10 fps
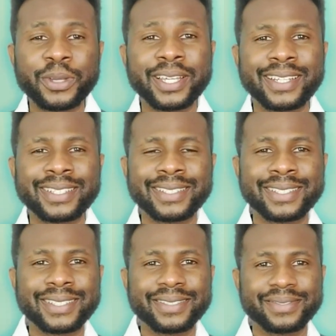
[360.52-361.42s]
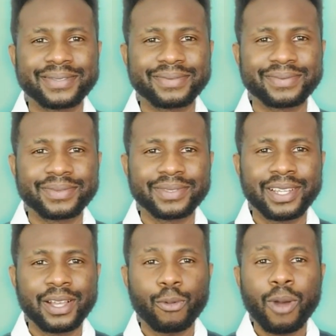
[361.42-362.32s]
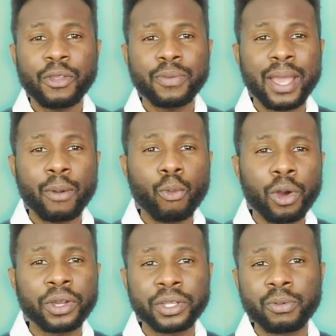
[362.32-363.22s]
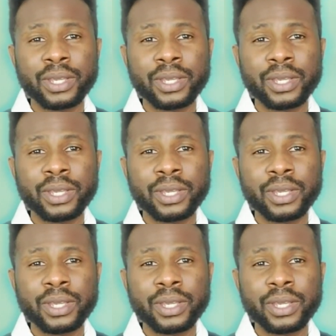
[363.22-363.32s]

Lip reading: weaknesses. While you might work on your